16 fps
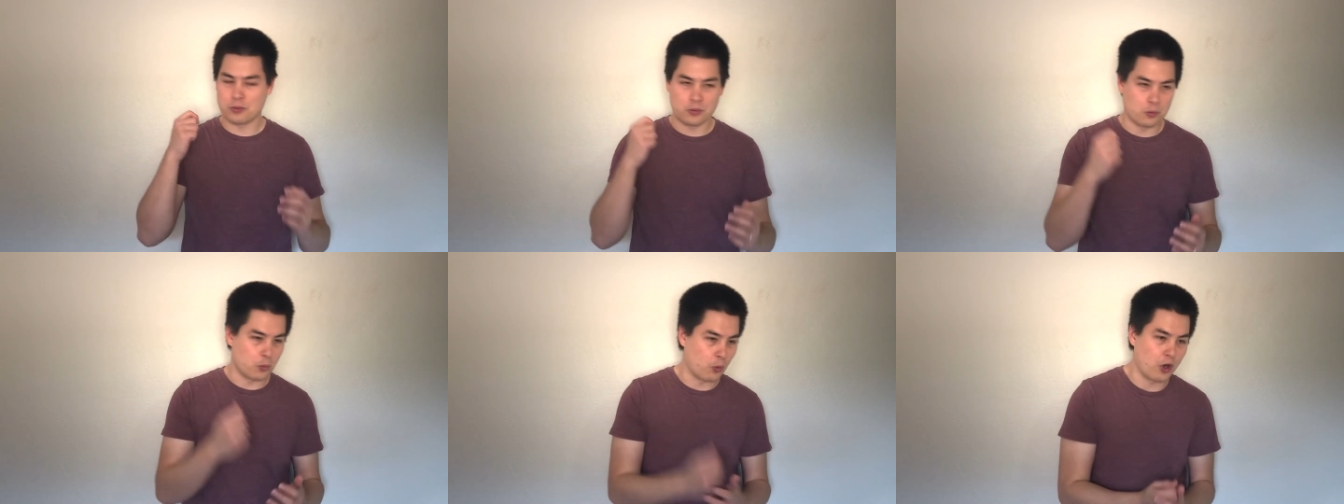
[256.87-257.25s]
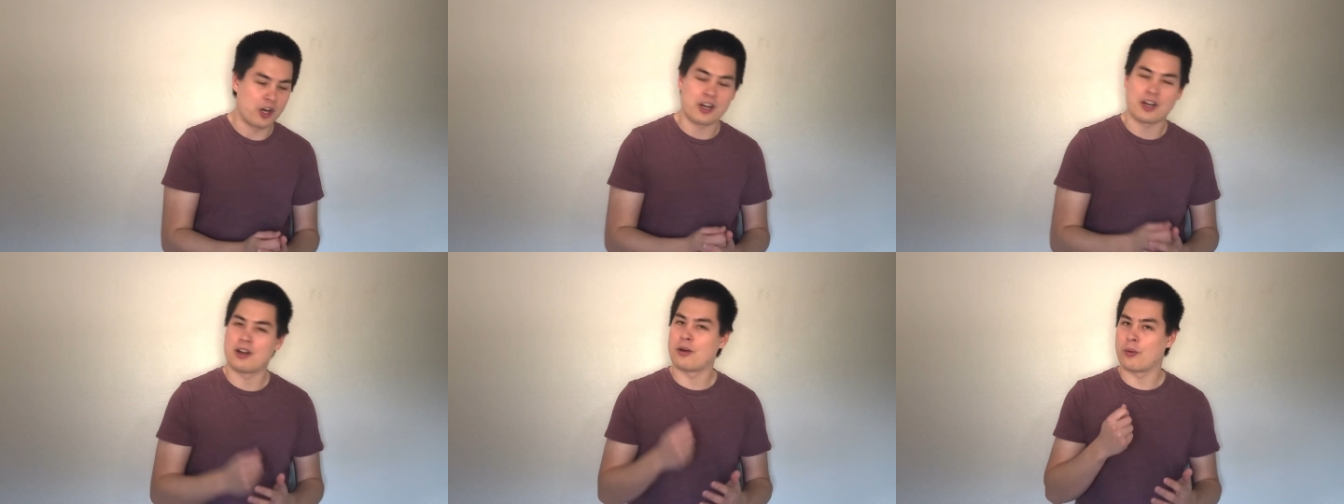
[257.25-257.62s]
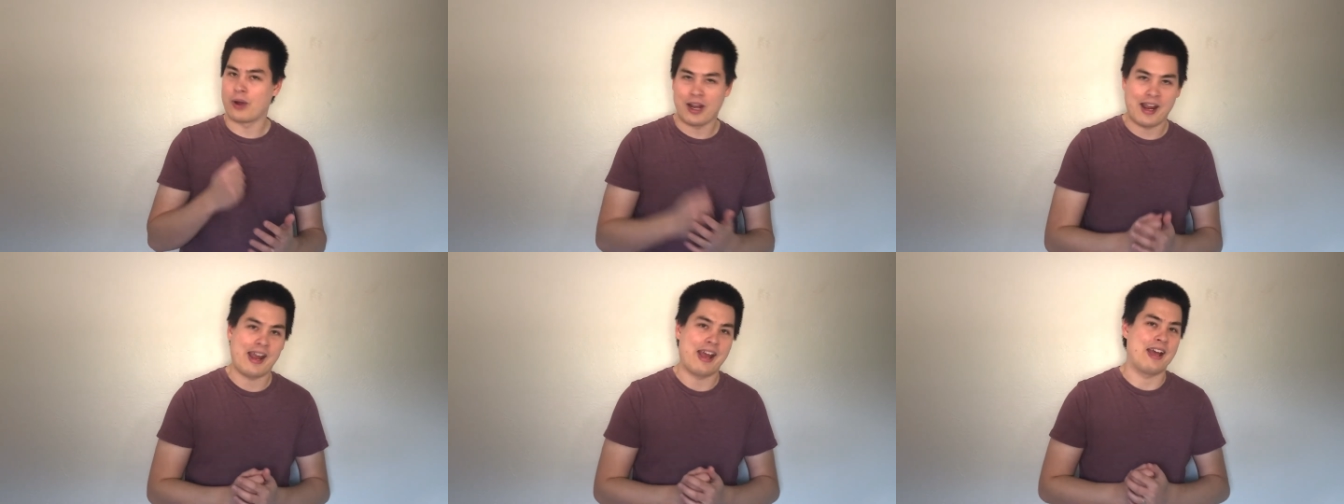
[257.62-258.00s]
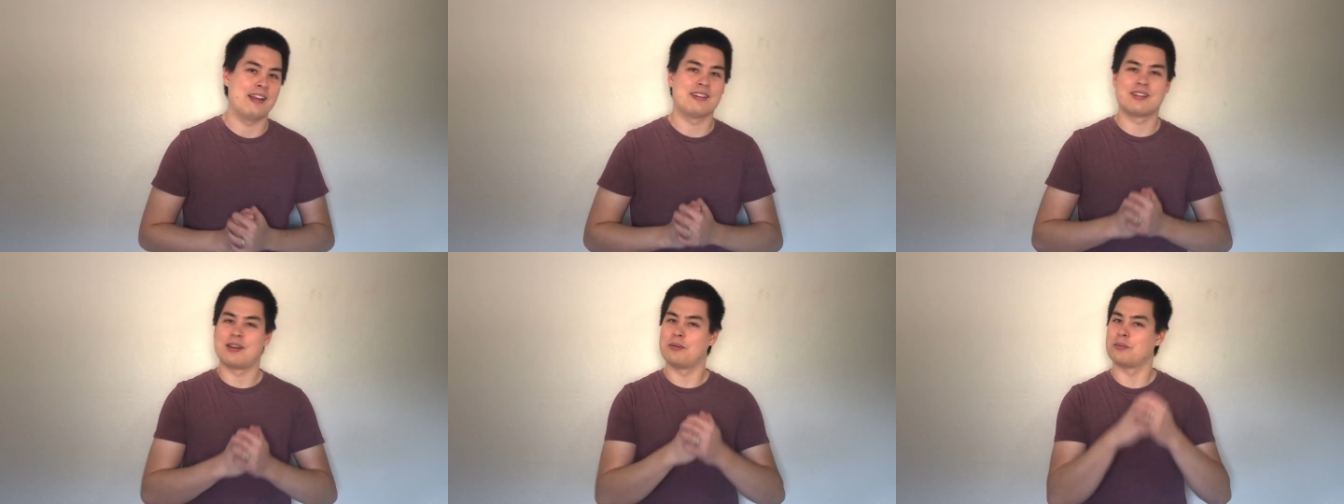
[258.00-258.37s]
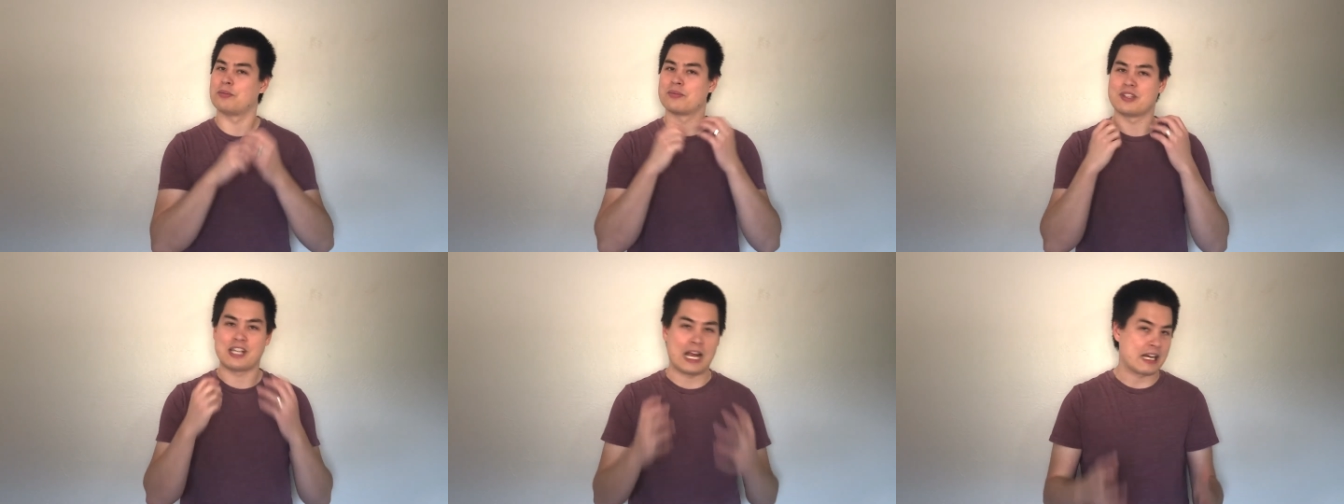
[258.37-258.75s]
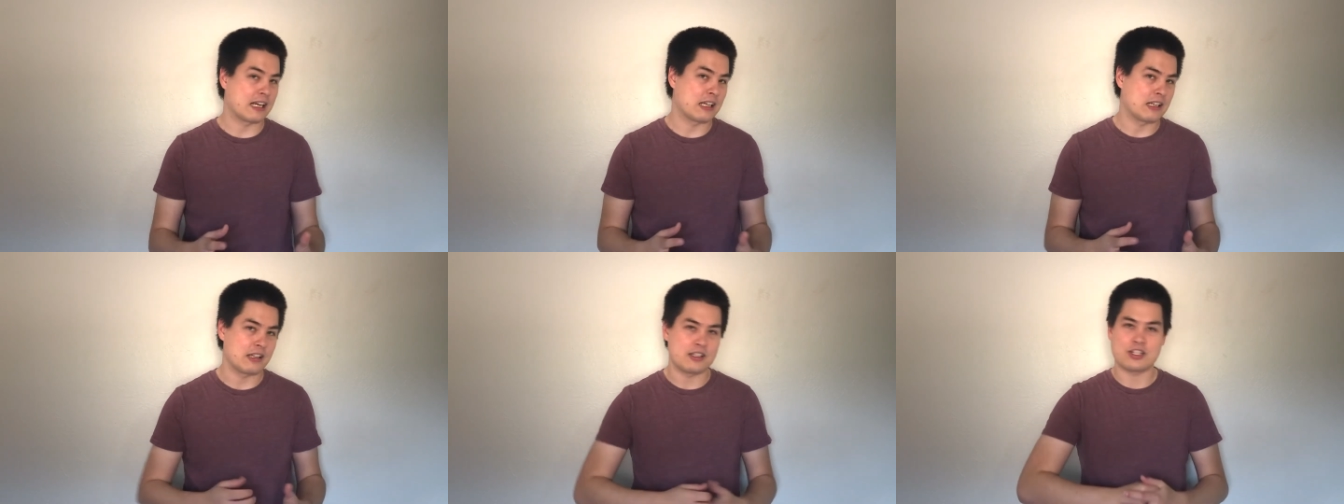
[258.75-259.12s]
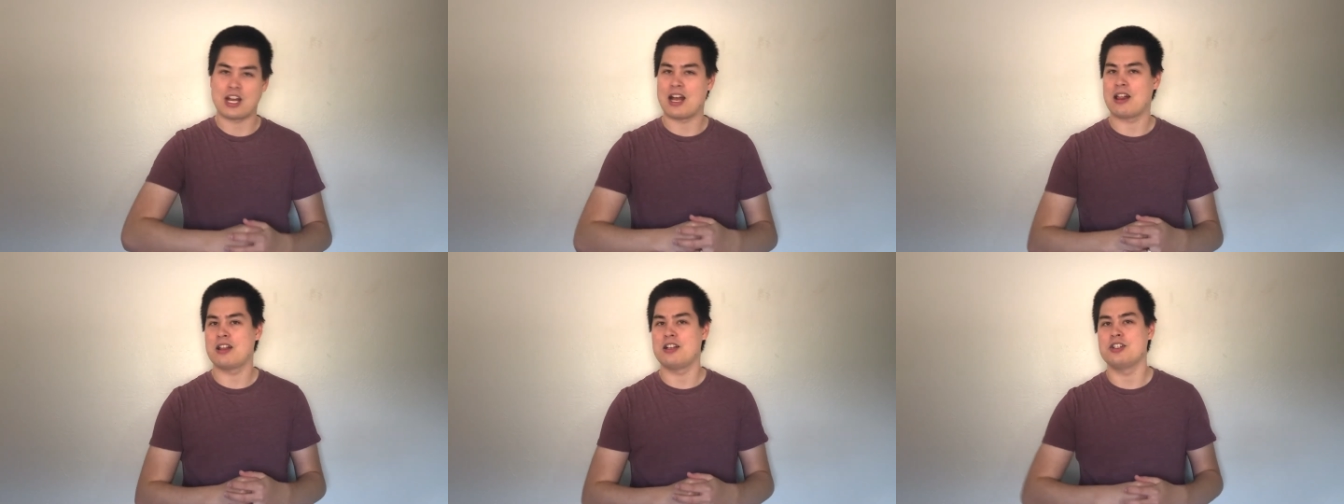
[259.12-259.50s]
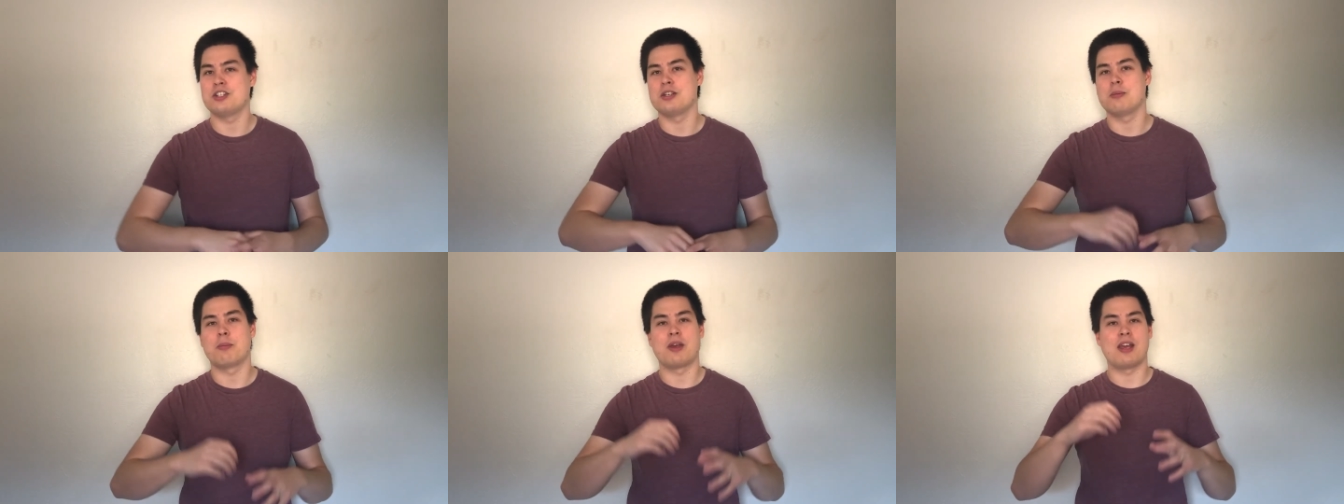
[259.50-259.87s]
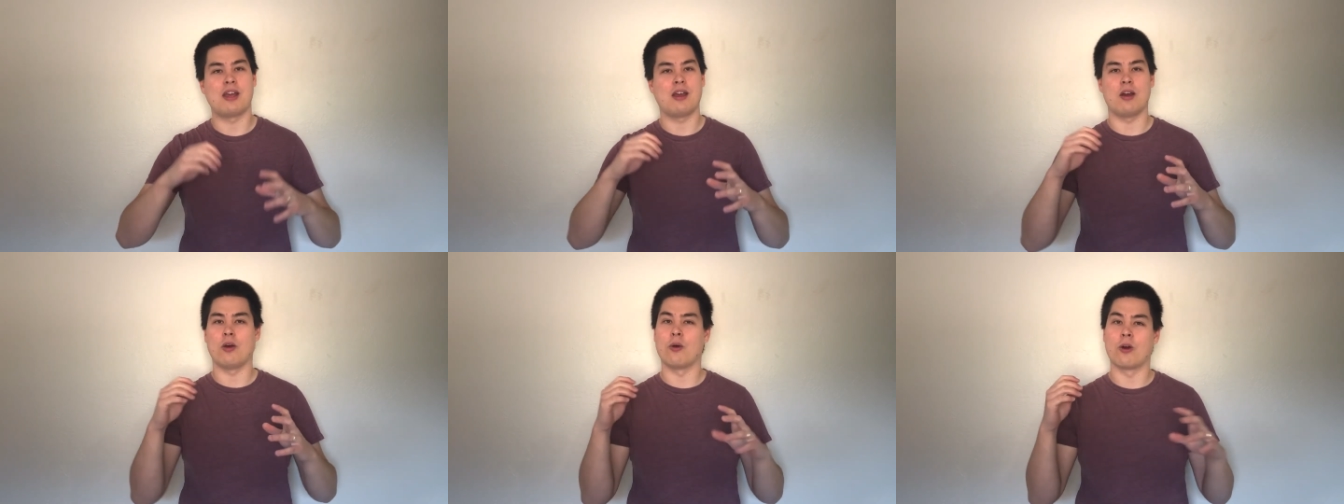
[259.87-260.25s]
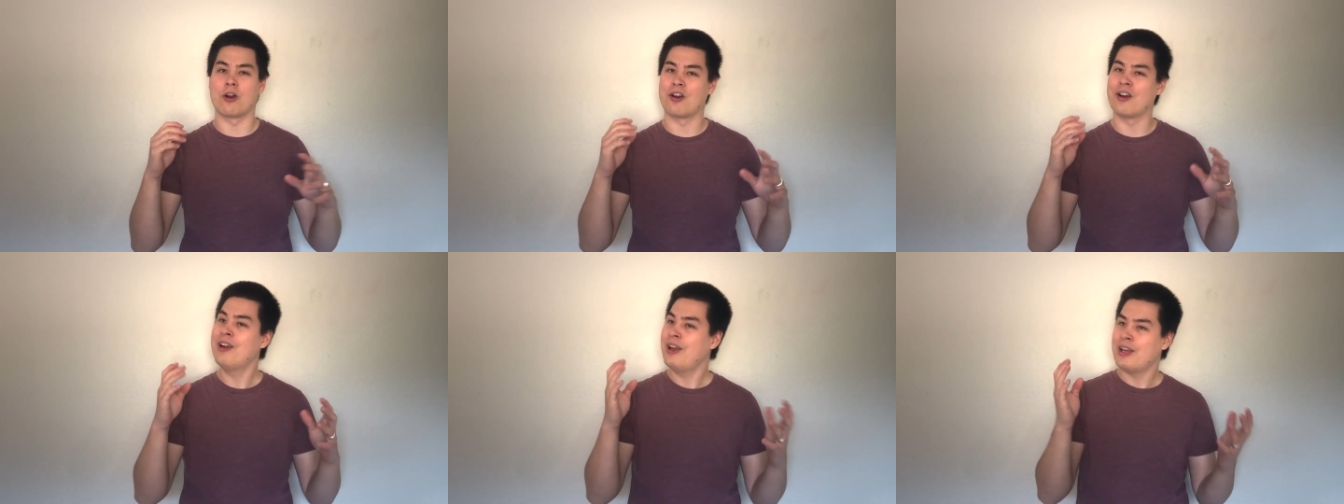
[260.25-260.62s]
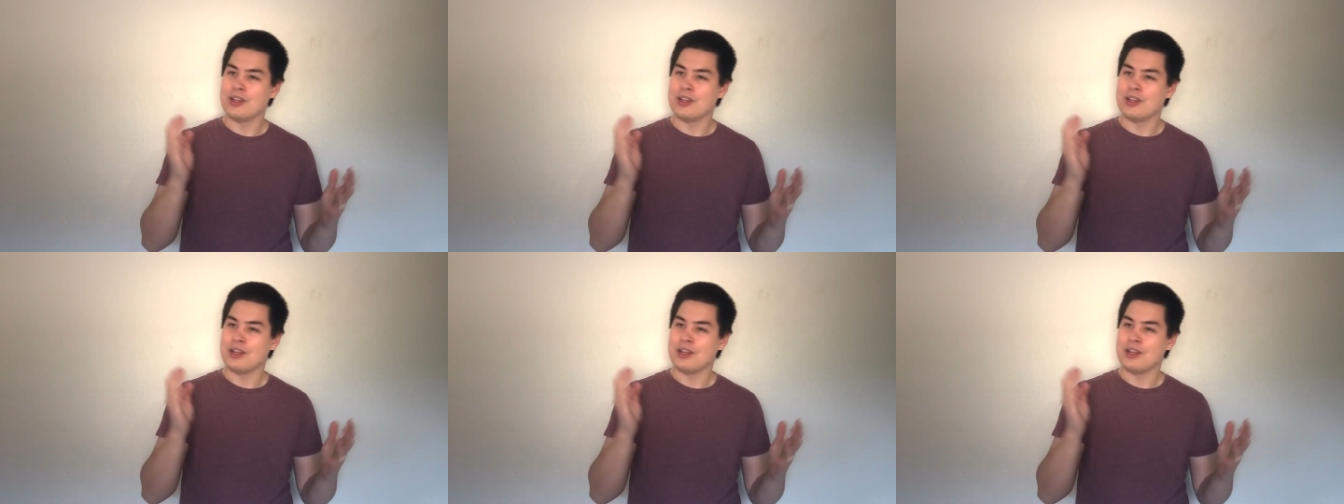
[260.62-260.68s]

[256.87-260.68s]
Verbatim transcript: working away at some technically challenging bit or